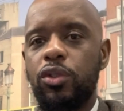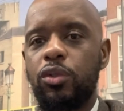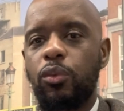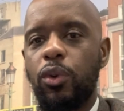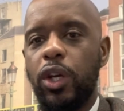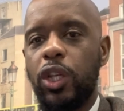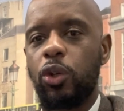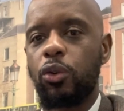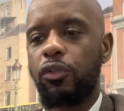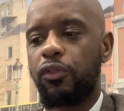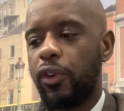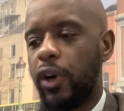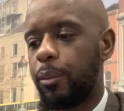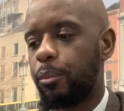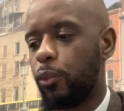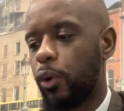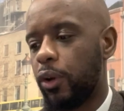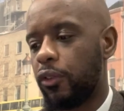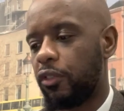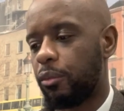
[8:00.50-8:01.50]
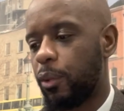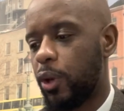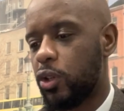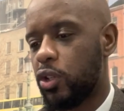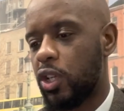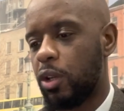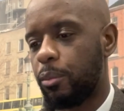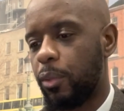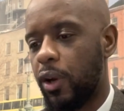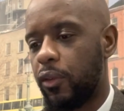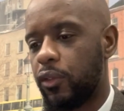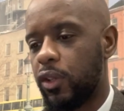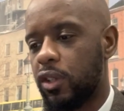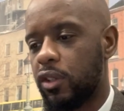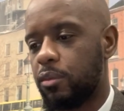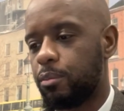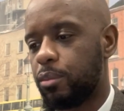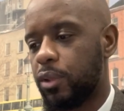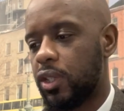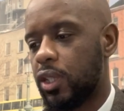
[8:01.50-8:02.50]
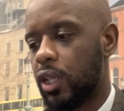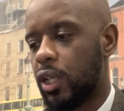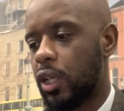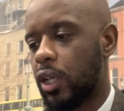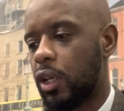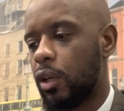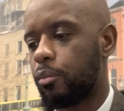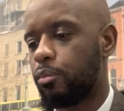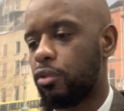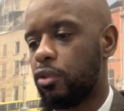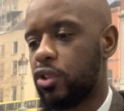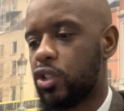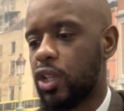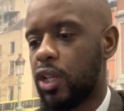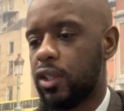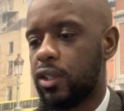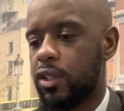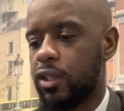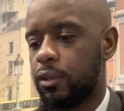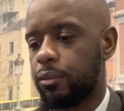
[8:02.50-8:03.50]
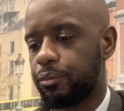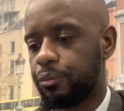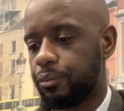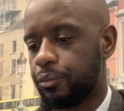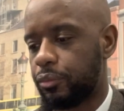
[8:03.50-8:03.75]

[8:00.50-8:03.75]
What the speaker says: where you'll find more information about these particular projects.